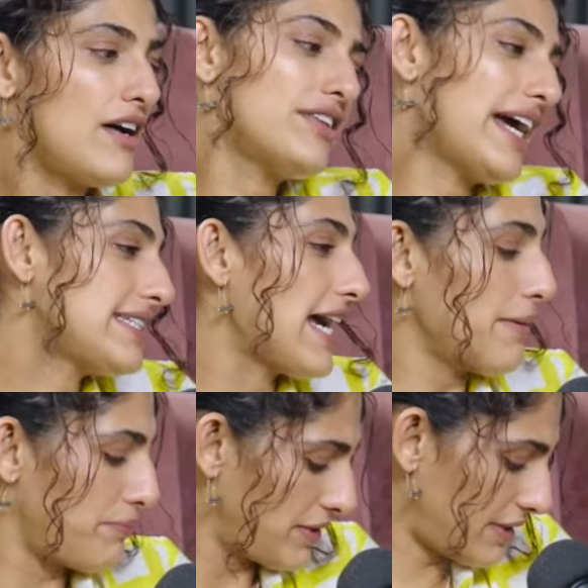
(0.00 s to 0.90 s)
Oh, that's
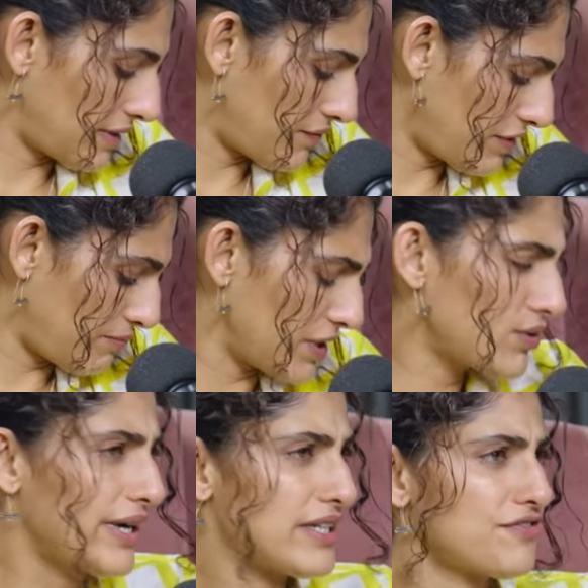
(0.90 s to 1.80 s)
happened, and we've been
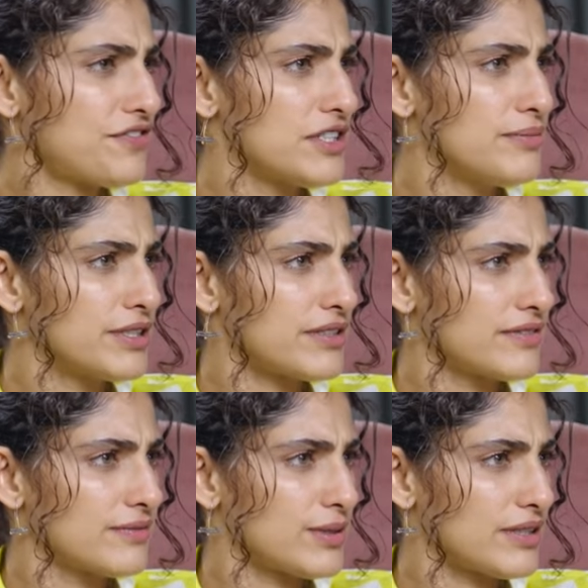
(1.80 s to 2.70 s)
quite
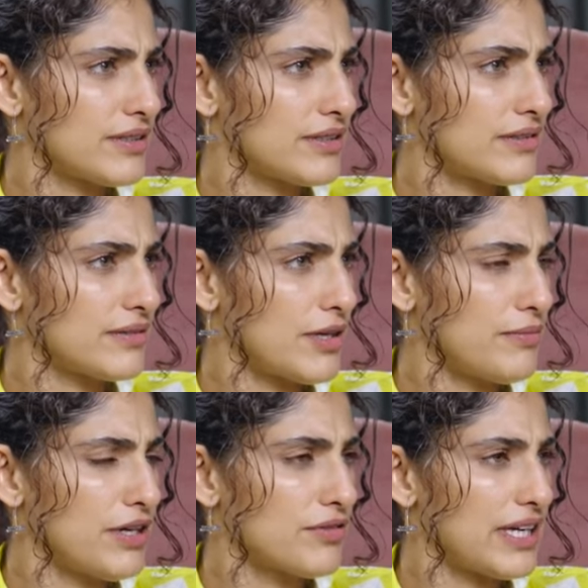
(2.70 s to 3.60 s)
affirmative
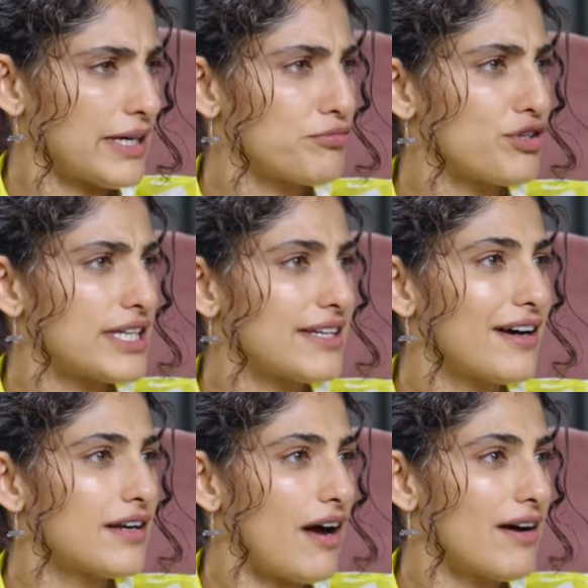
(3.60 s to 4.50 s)
about like breaking
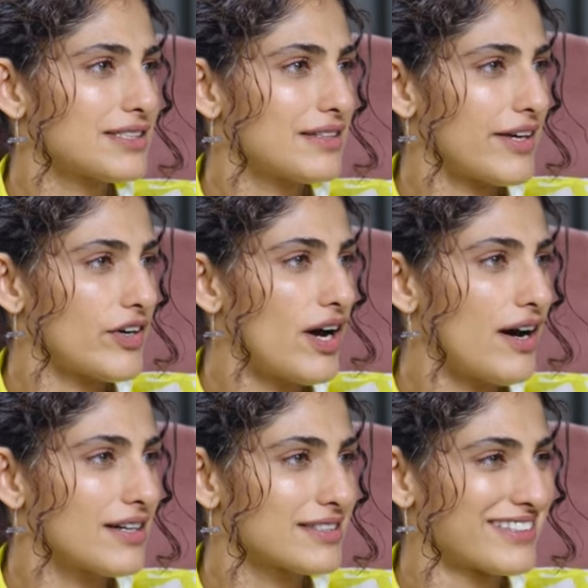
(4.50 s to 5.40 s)
a glass in their
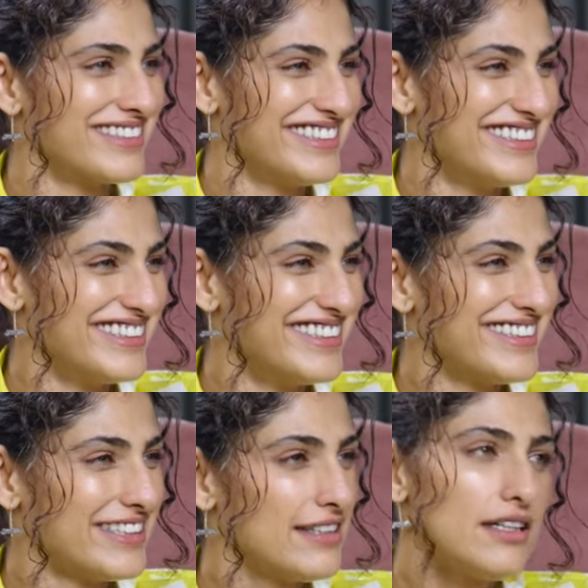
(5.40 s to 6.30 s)
ass.
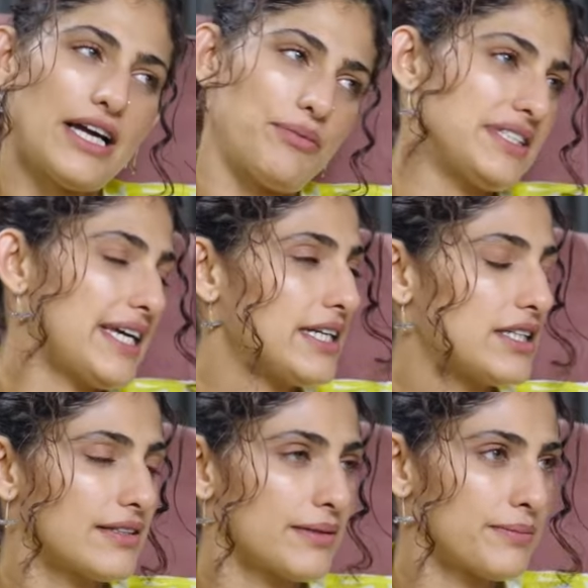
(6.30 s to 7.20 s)
Yeah, we said
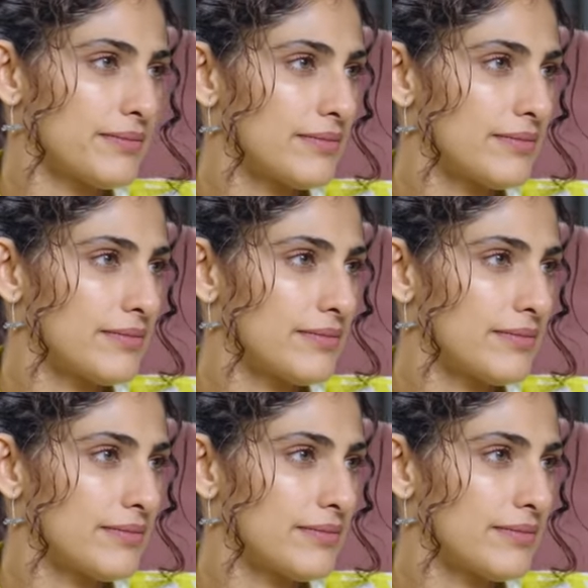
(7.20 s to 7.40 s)
it to them.